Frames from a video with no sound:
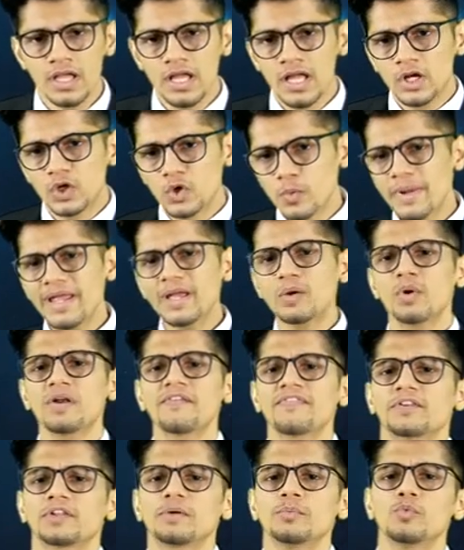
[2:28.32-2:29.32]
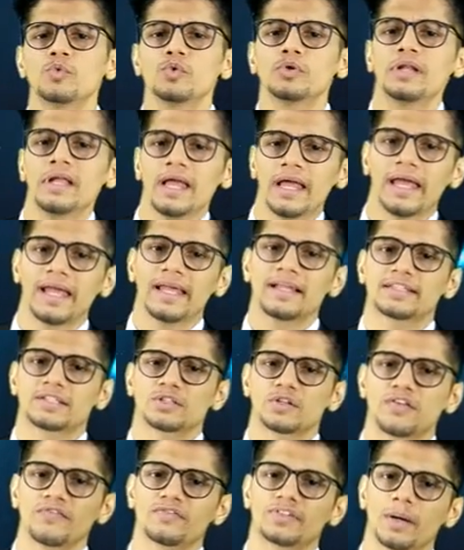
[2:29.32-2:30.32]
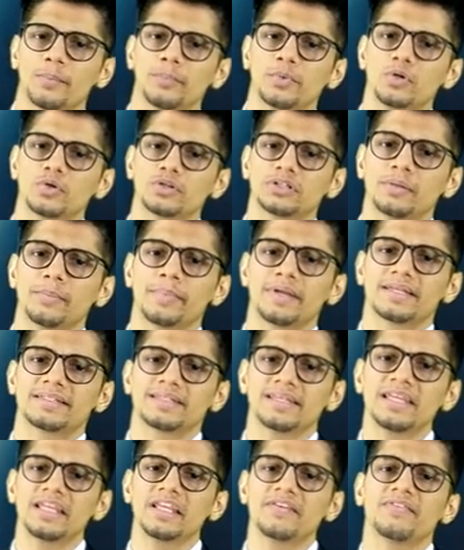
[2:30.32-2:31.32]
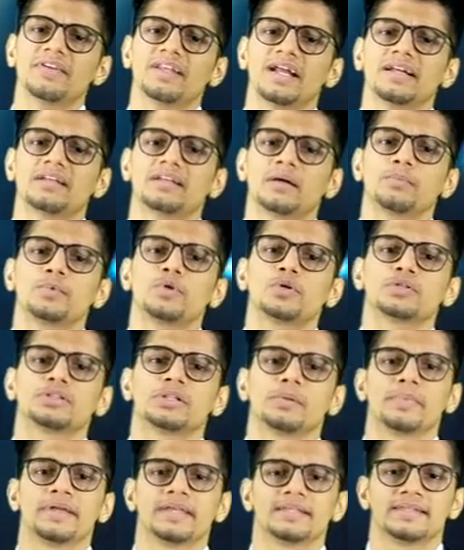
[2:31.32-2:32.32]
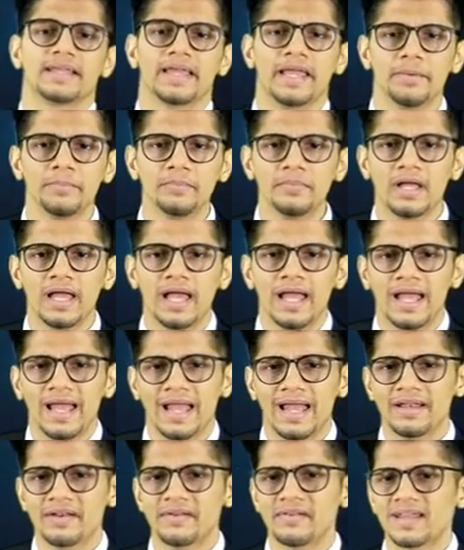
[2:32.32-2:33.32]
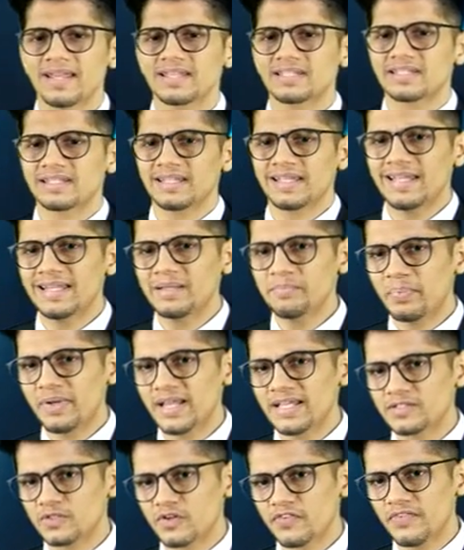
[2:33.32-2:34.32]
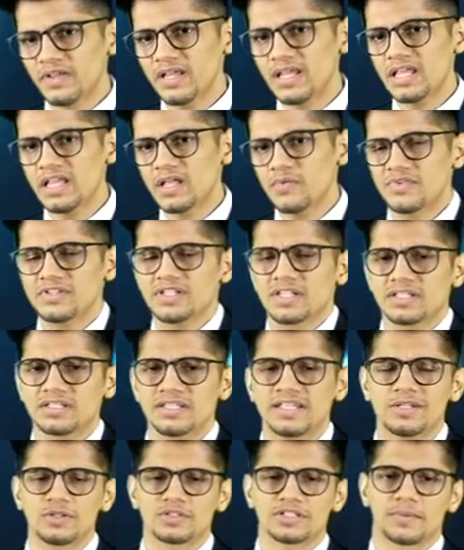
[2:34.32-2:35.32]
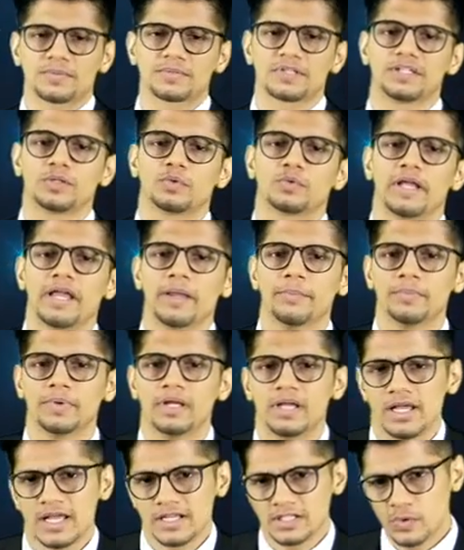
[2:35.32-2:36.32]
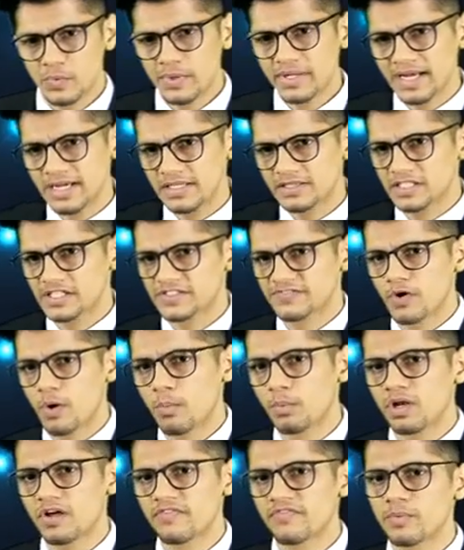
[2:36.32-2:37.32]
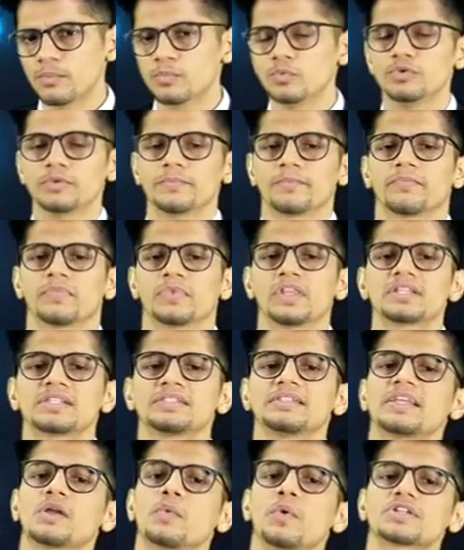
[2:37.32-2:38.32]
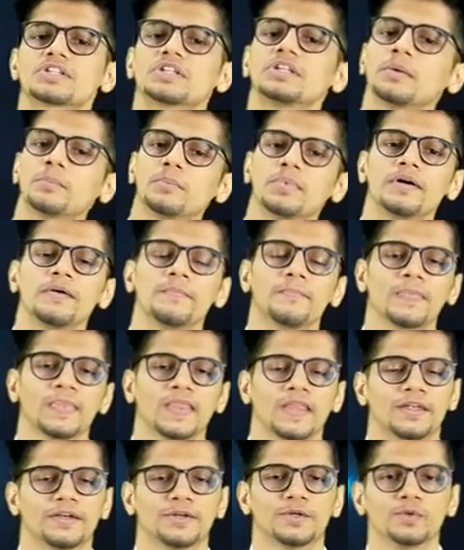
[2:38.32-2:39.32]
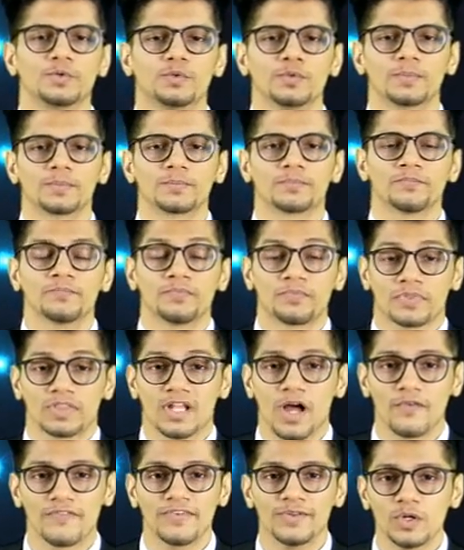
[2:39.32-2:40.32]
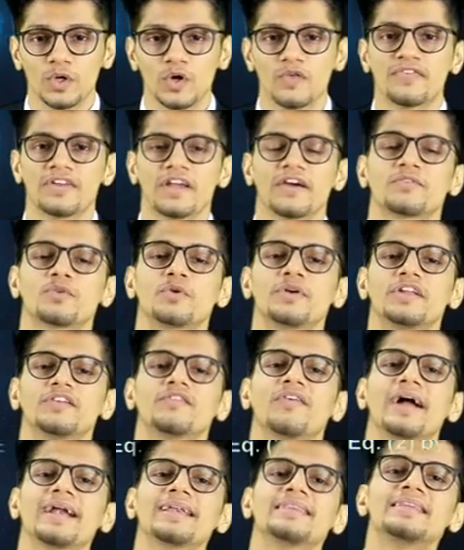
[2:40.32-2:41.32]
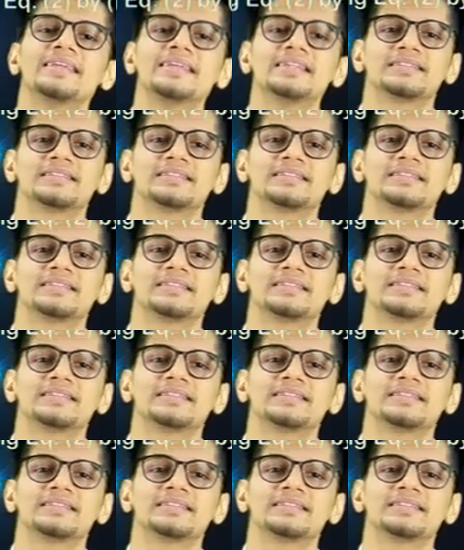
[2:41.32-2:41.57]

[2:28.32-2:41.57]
To make one for the Moon, instead of W to the base E, we write W to the base m, and rest in place of E, we just need to substitute m. So we get this formula for Moon. This is equation number 2. Now we know we have to divide these